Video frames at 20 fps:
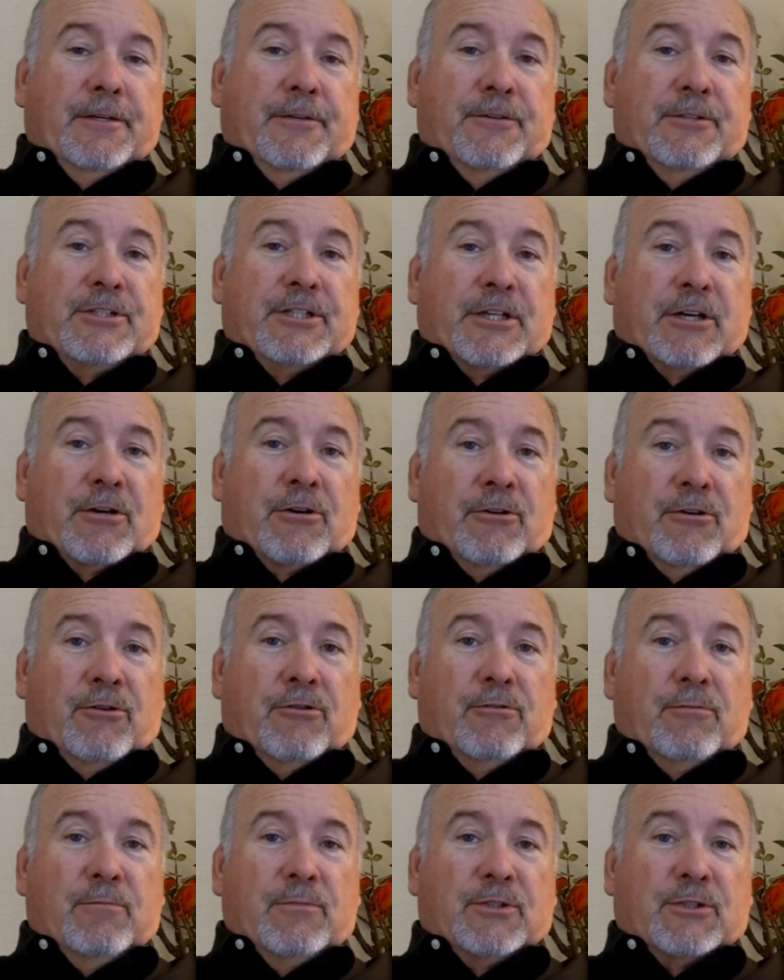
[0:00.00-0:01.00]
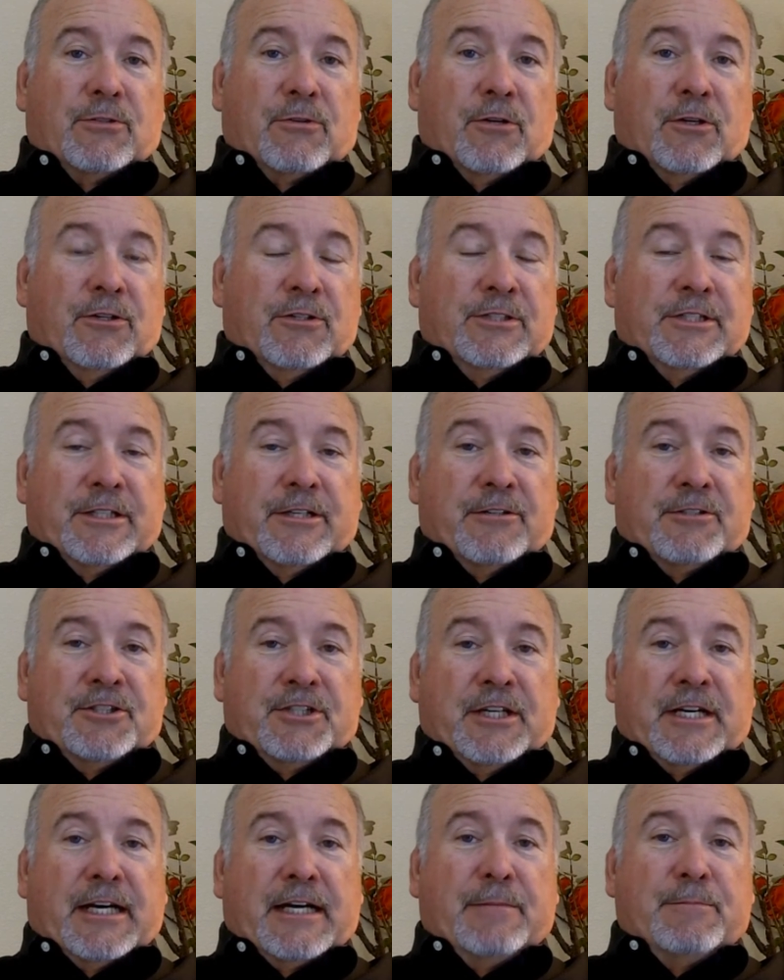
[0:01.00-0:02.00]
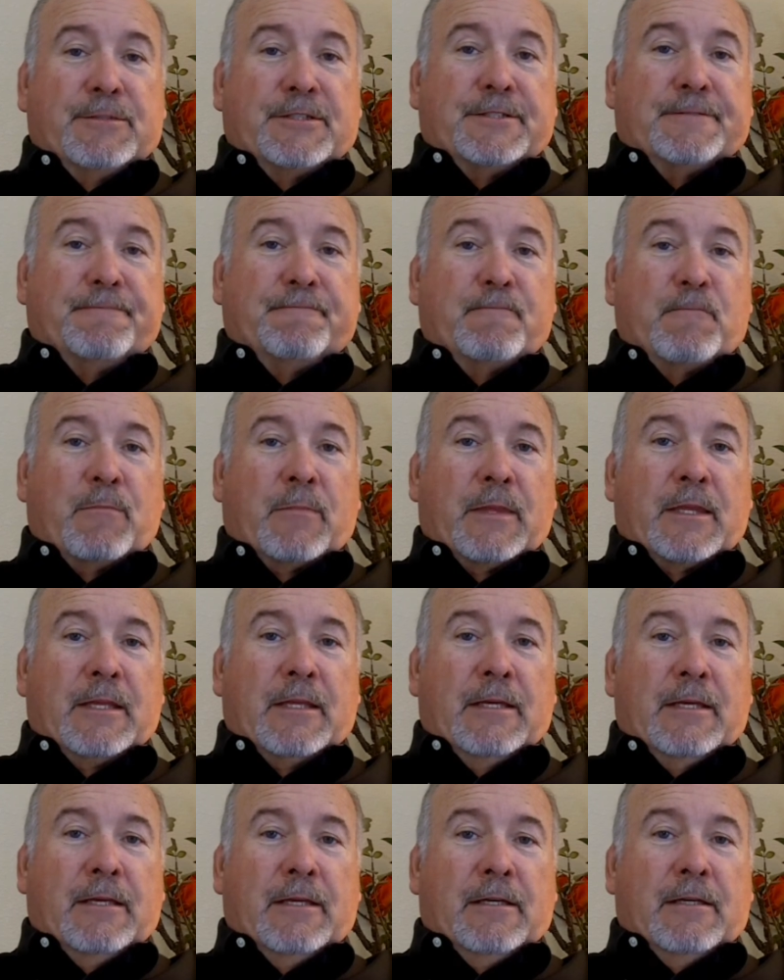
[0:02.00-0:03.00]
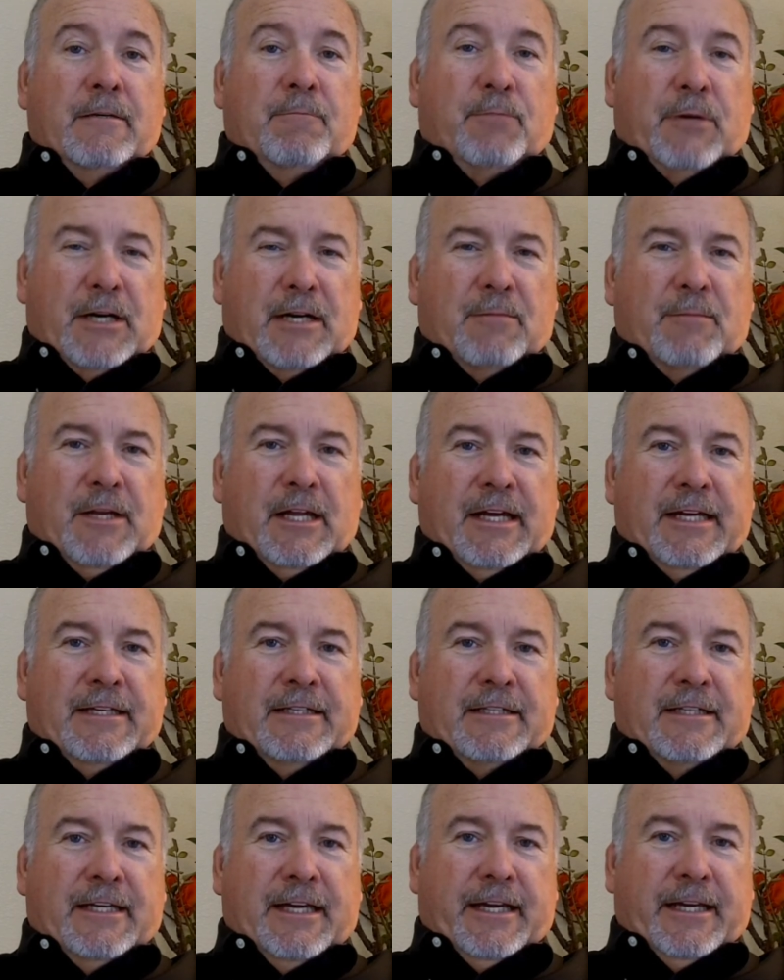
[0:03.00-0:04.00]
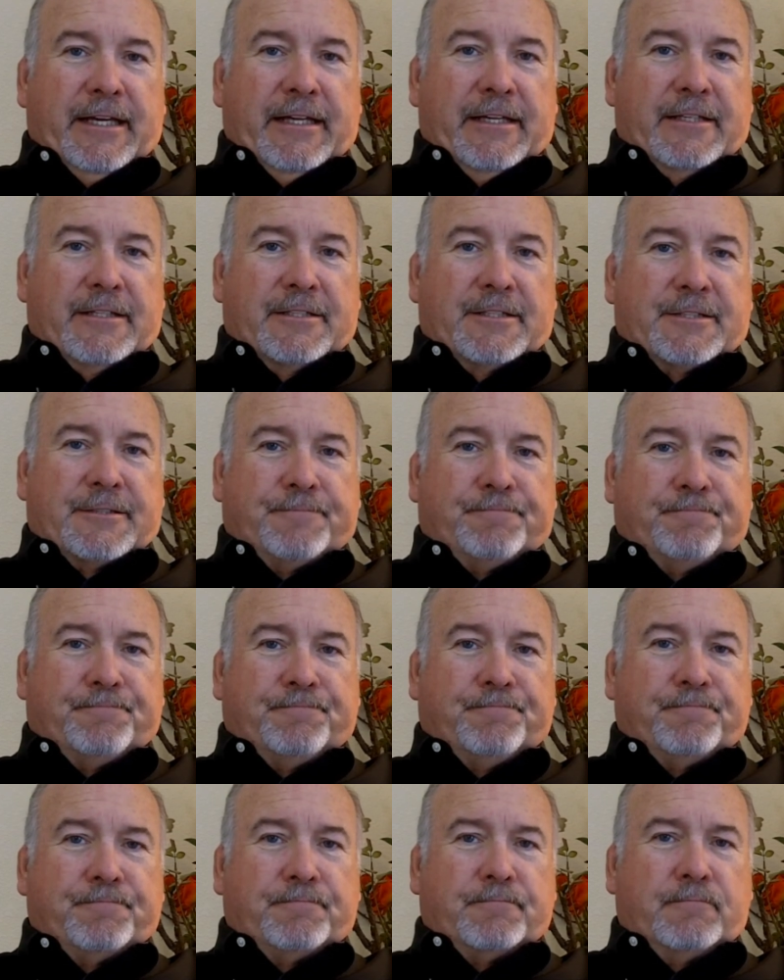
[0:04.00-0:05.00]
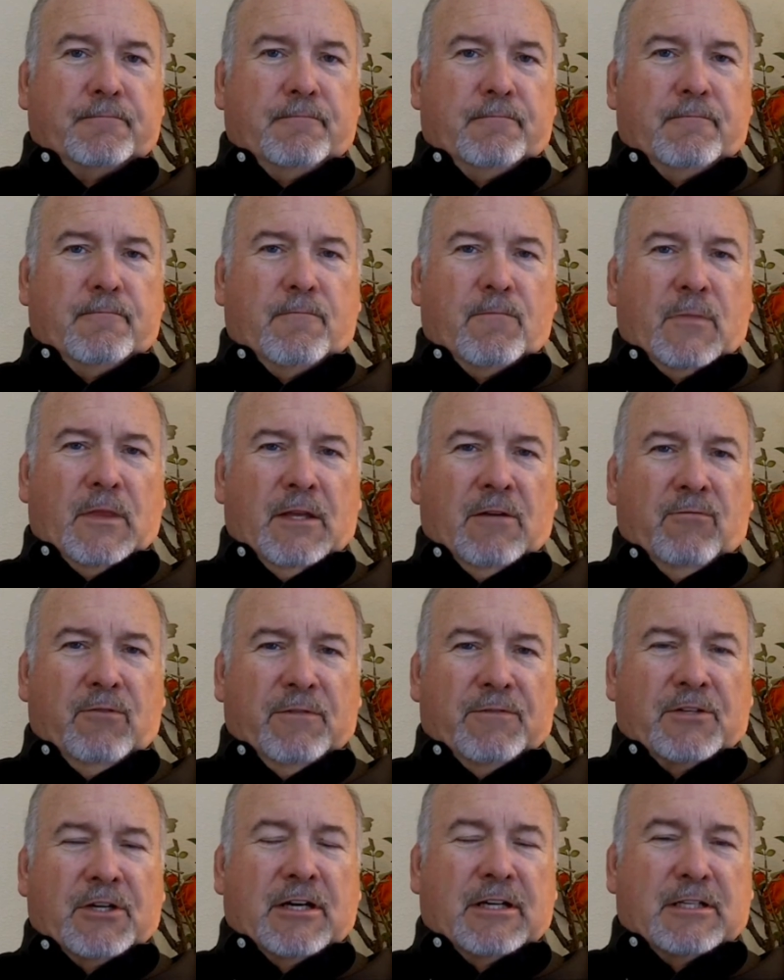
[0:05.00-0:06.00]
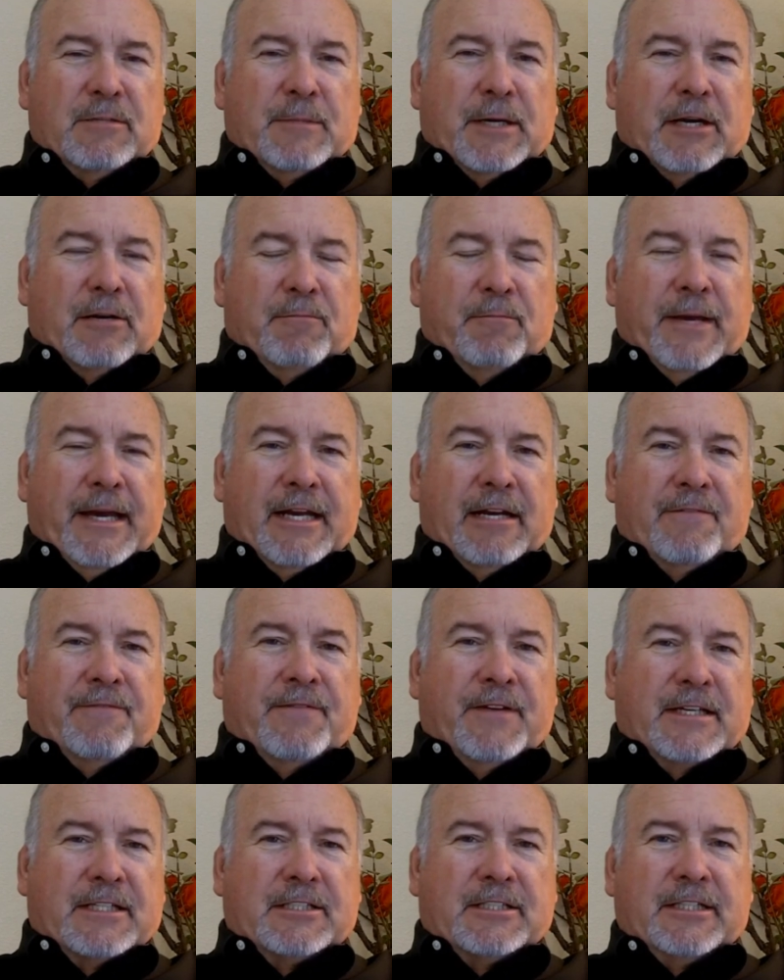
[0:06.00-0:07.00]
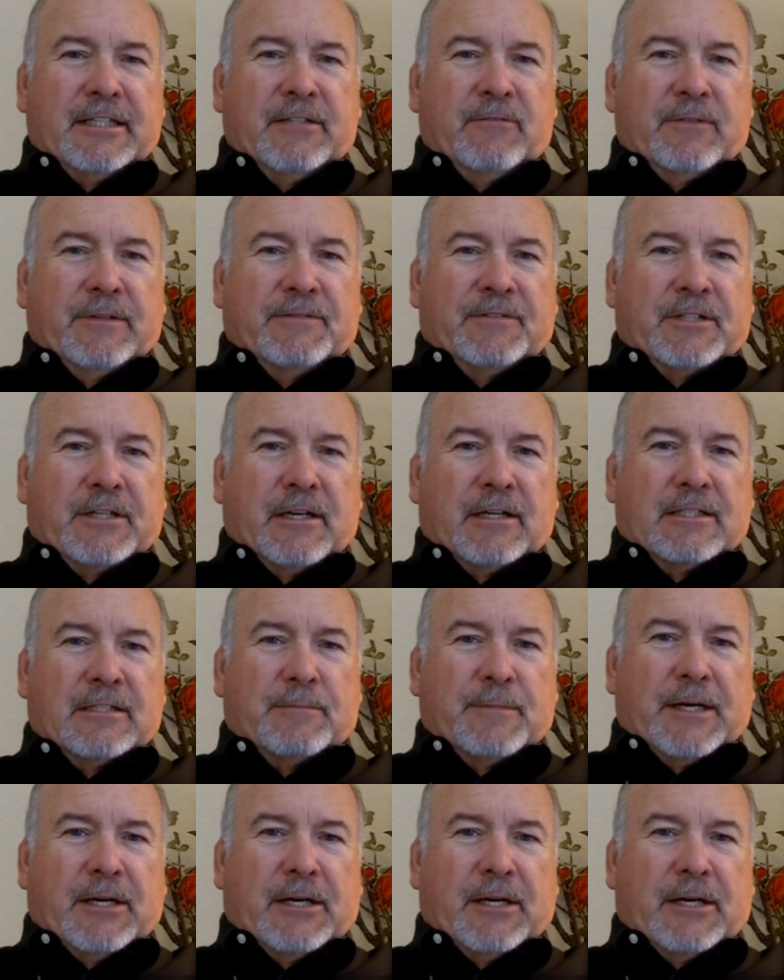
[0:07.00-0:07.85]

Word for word: losing our homes or losing our jobs. Bottom line today is, we've talked about manifesting, we've talked